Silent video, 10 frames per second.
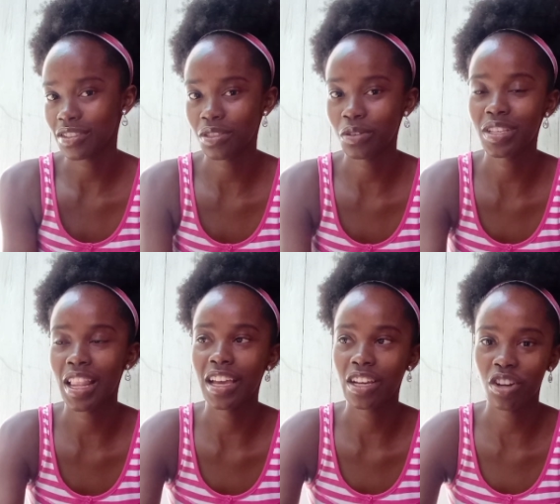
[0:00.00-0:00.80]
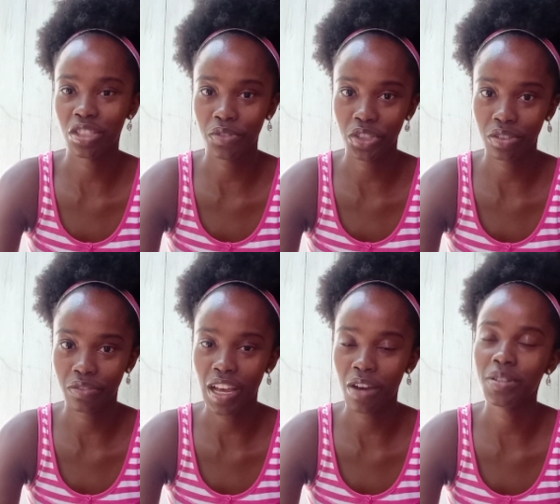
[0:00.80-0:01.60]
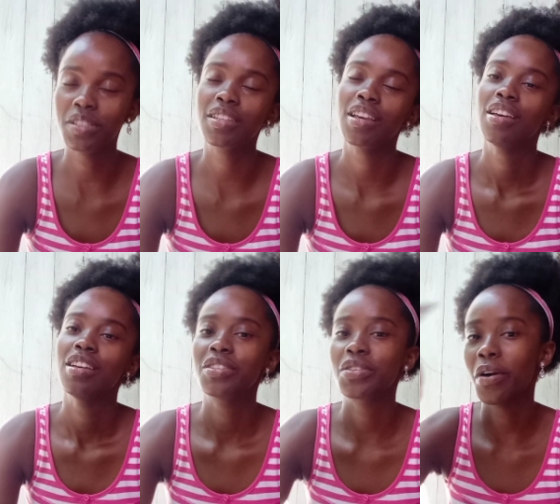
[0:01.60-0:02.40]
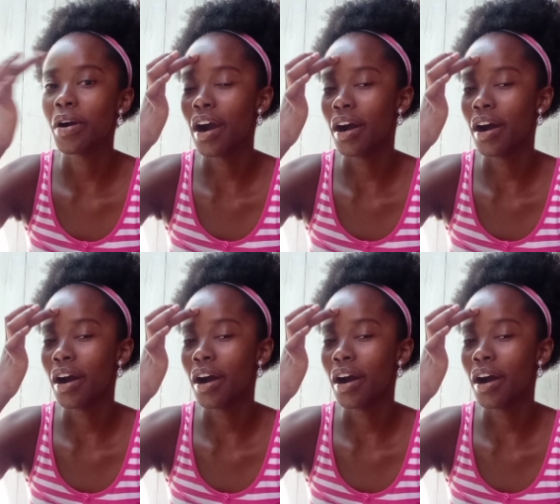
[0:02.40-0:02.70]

So those are like artificial flowers. So